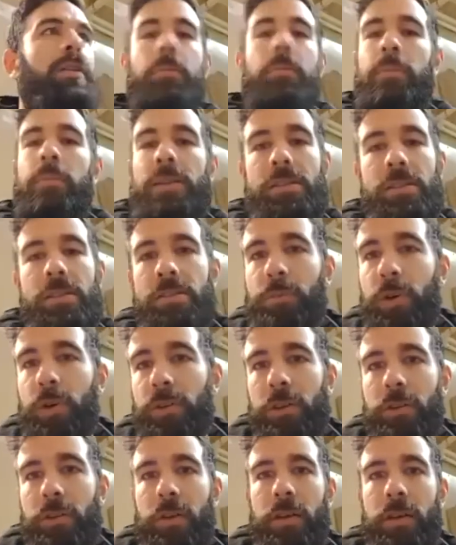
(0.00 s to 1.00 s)
a business
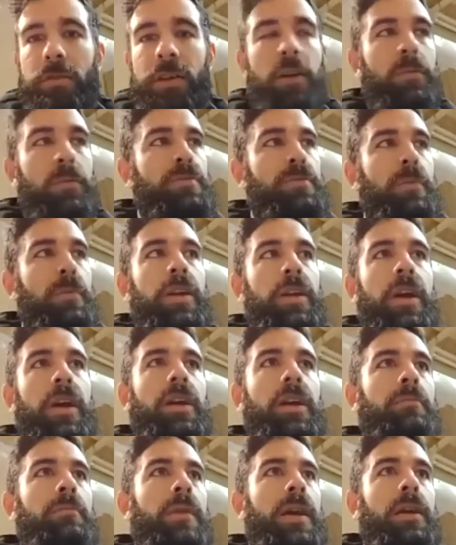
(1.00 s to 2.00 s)
model around how much money I
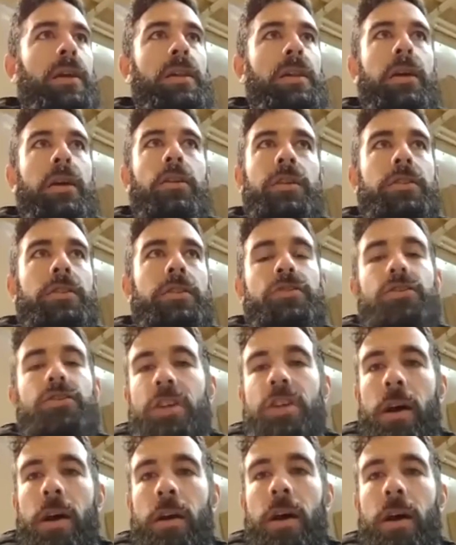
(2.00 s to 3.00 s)
can make, like on each
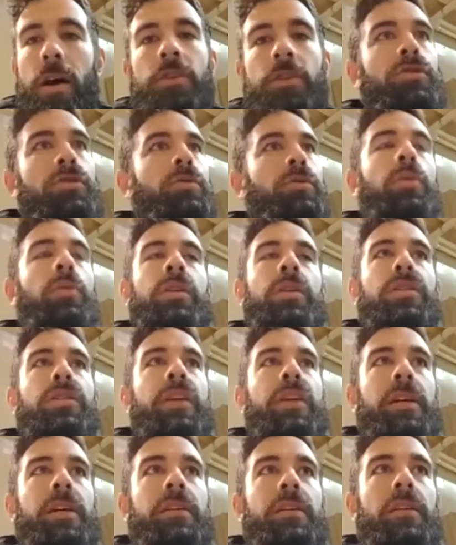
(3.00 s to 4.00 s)
chair. I don't want to
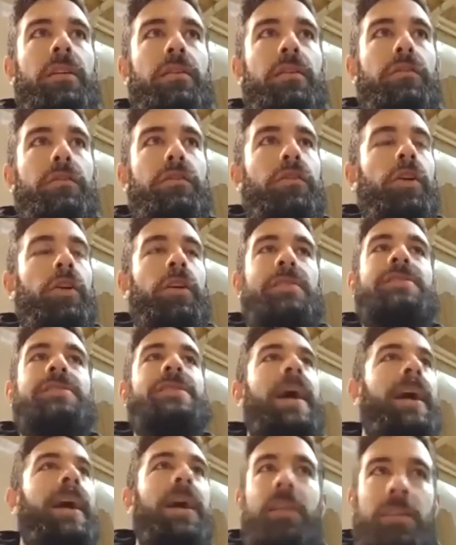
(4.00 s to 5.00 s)
think for a
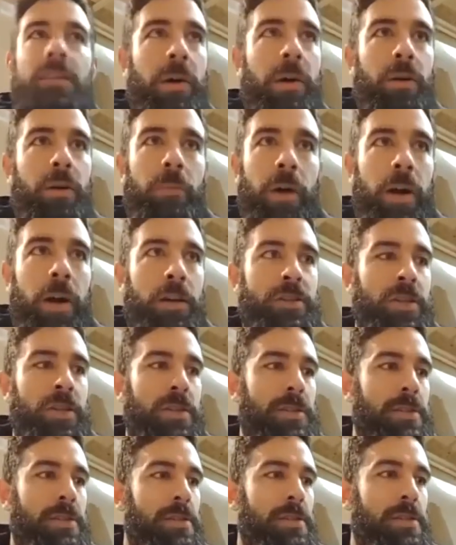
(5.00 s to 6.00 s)
second about
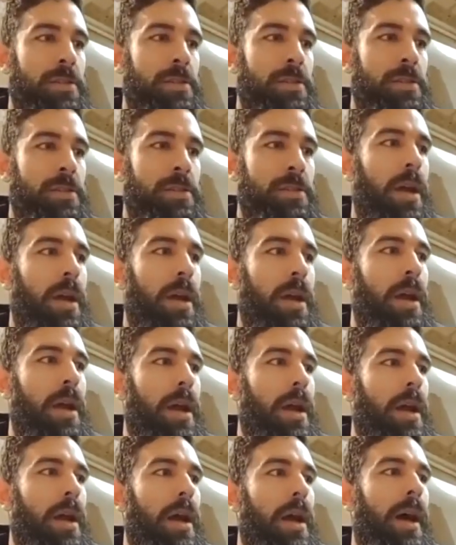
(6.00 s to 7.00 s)
margins. Mm.